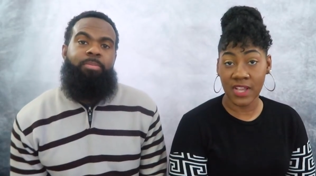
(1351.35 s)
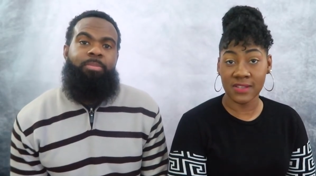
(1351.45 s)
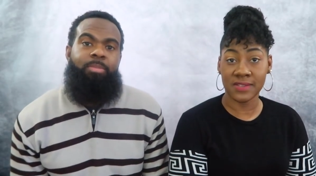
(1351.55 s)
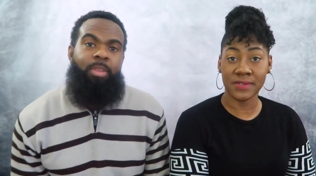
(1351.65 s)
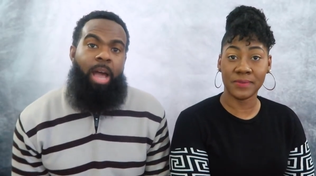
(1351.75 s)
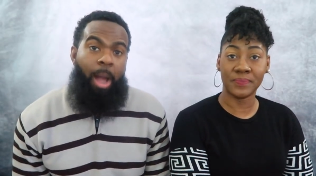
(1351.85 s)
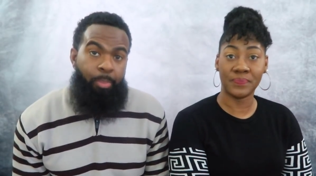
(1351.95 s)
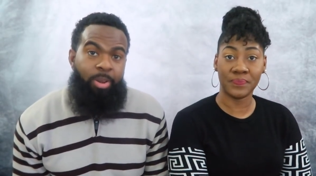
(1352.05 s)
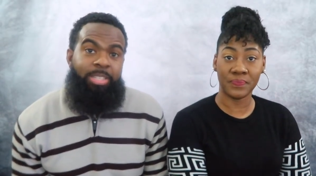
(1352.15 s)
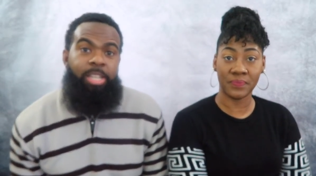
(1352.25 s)
Speaker 1: That's it. I
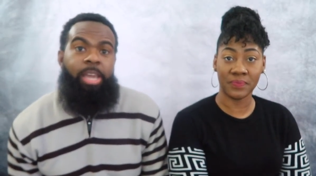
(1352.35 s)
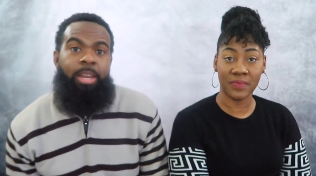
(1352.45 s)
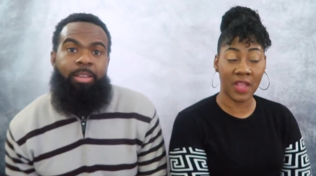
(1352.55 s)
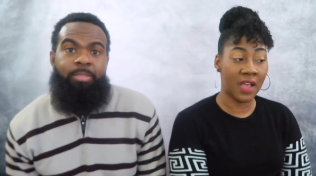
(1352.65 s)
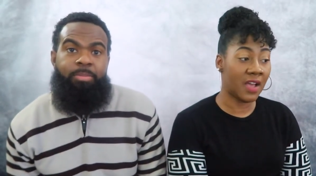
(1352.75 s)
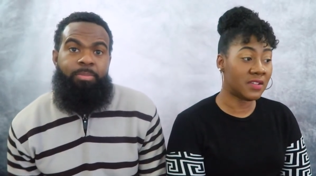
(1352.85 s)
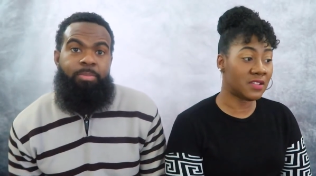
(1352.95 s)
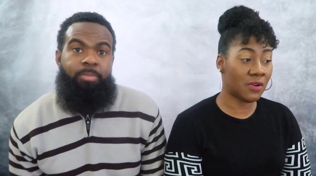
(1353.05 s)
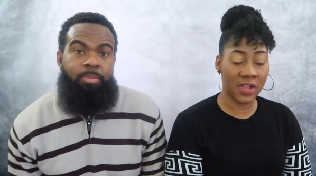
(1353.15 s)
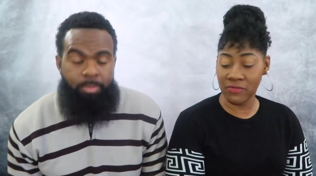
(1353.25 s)
appreciate it.
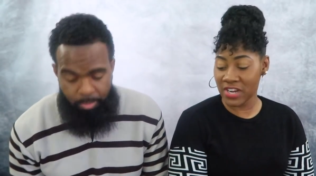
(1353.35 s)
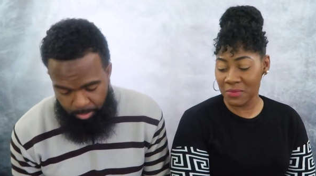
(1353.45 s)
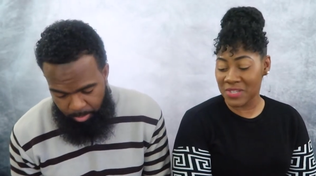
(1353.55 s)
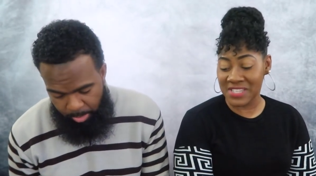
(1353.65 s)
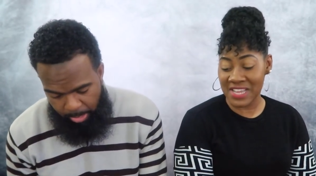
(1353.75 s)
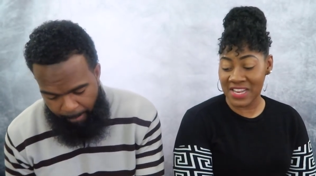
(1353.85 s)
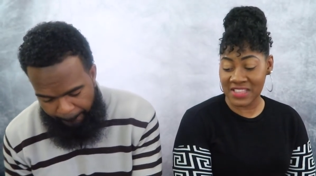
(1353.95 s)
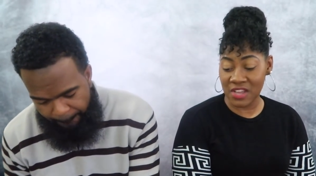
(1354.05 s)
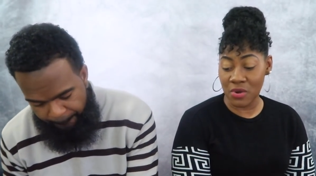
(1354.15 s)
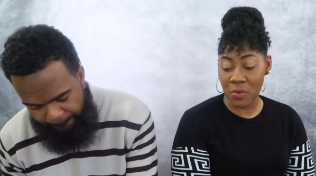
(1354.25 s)
So it really wasn't
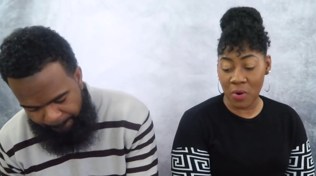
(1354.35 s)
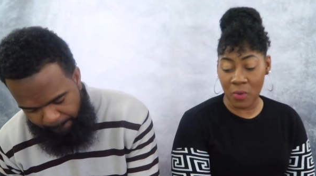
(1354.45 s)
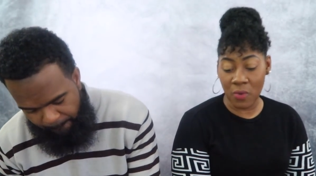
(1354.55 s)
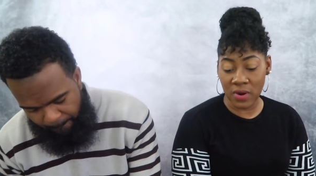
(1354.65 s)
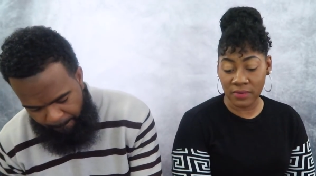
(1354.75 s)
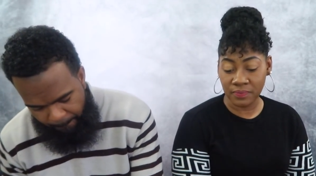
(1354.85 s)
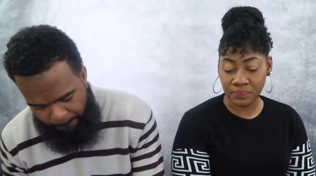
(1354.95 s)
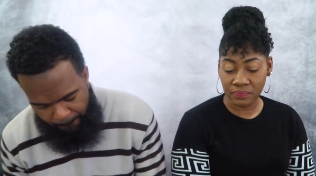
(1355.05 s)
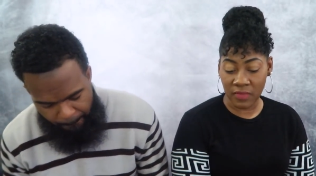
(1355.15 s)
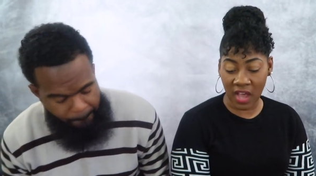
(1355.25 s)
anything going
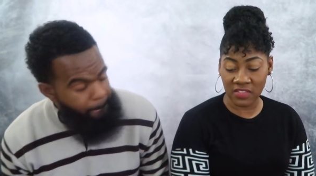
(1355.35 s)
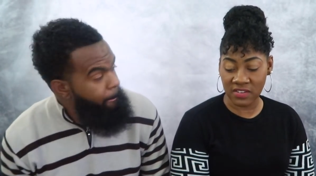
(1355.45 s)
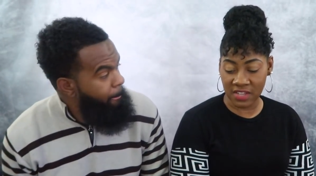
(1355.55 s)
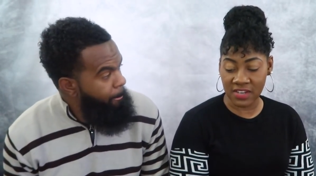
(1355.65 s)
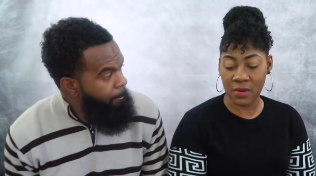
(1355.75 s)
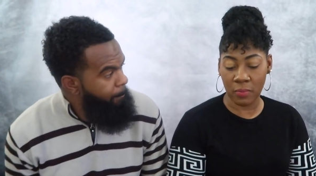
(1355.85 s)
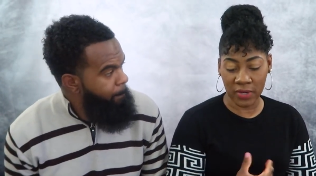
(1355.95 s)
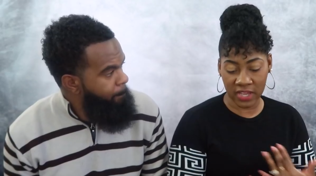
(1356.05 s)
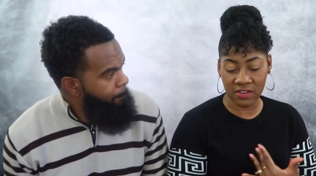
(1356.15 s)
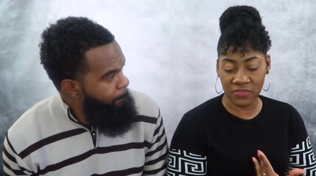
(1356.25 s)
on other than they
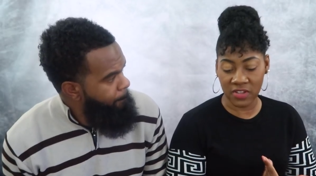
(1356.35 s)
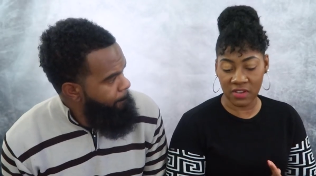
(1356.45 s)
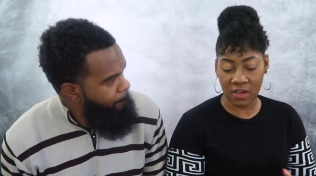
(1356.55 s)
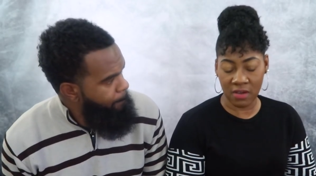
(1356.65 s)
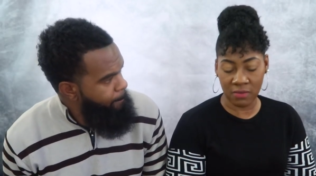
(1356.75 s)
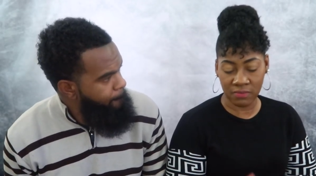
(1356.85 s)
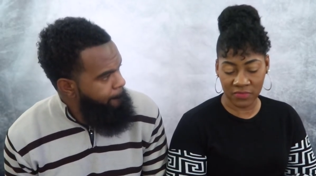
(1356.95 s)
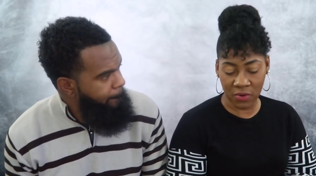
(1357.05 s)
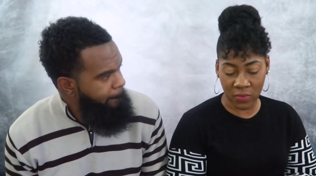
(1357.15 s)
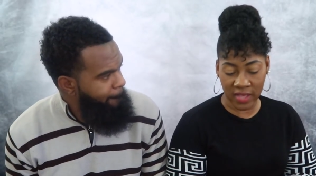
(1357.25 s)
were planning for the
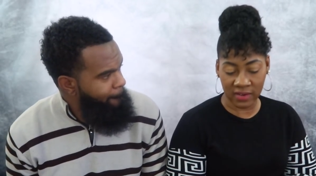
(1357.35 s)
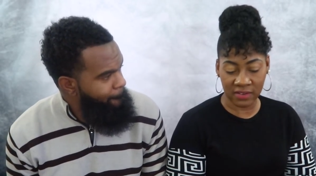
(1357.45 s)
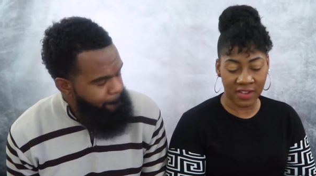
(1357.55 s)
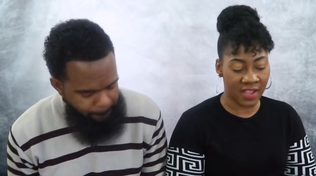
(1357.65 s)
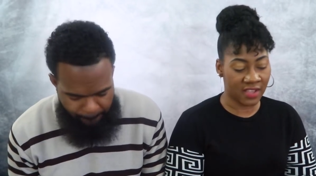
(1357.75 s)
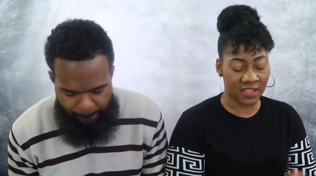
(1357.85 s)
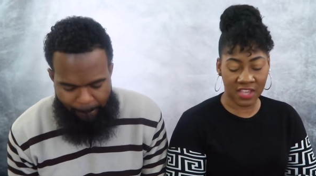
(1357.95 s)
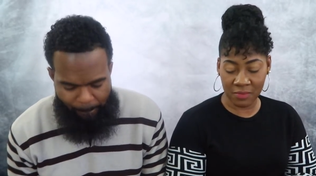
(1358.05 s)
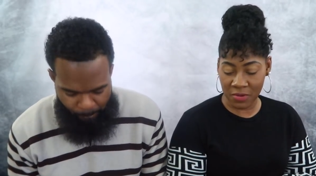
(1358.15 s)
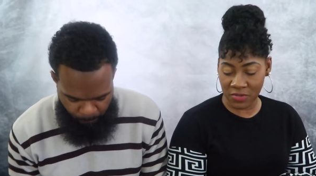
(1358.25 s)
um the wedding. Mm
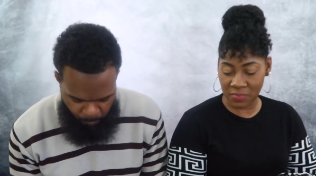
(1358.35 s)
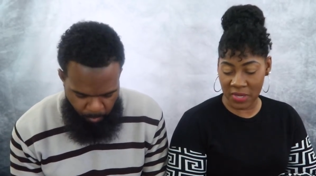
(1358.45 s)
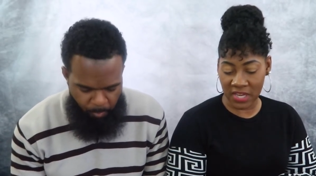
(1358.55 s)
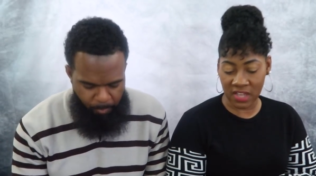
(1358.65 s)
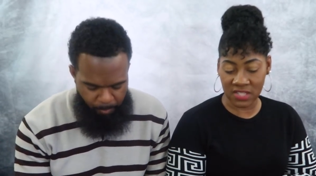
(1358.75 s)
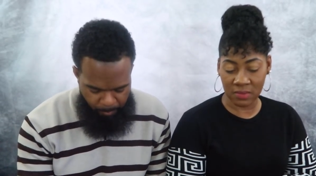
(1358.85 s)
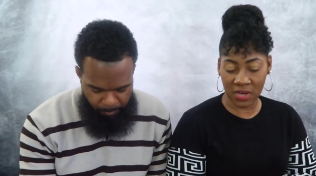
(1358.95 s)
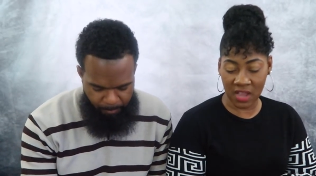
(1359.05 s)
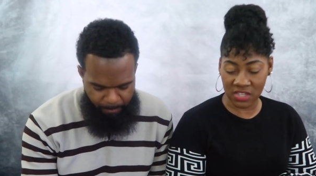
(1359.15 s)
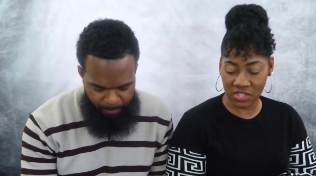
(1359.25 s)
-hmm. Kimmy was picking out
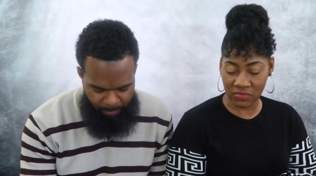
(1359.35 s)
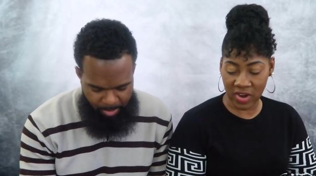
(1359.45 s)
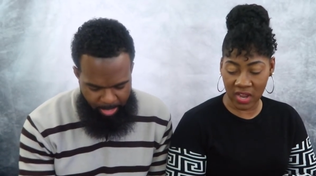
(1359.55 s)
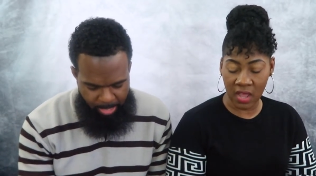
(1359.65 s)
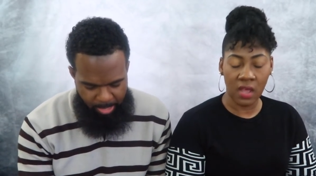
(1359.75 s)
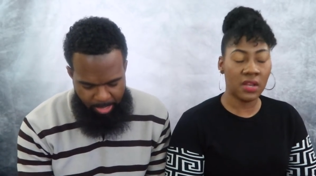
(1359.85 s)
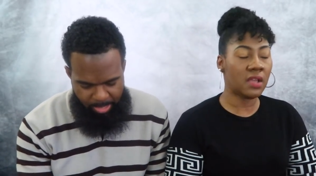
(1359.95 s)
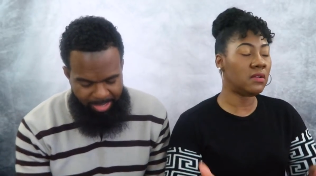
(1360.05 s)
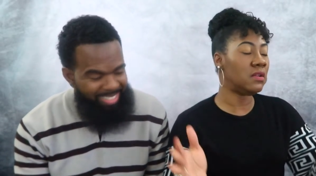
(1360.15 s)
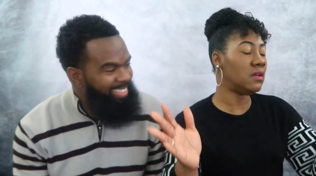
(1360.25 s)
some lingerie.
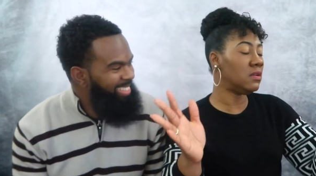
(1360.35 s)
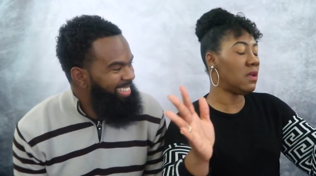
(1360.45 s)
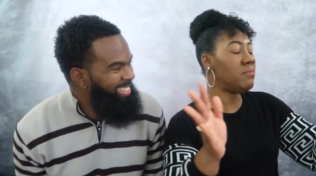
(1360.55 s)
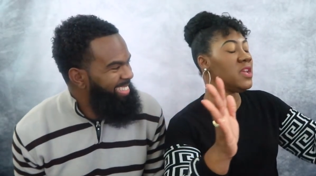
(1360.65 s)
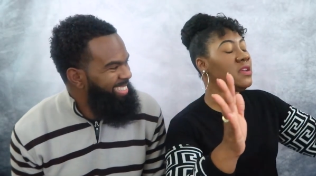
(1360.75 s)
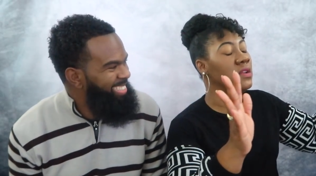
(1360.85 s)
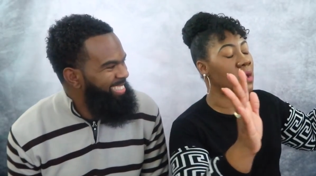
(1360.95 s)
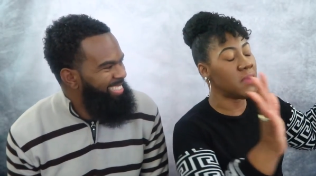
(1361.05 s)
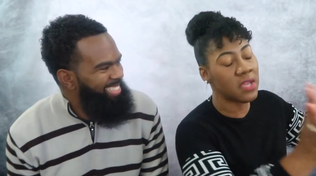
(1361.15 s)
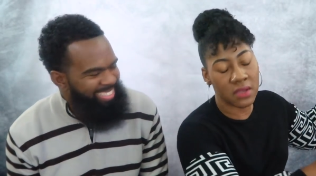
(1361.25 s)
Let, let me
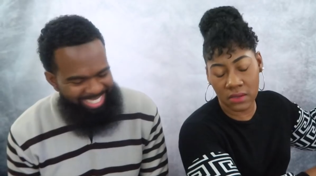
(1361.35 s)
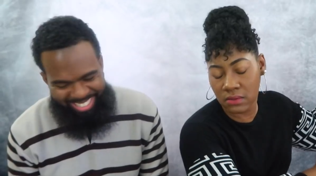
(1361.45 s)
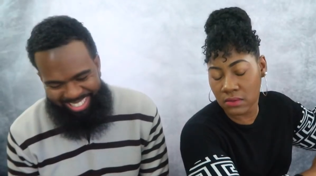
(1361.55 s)
let me.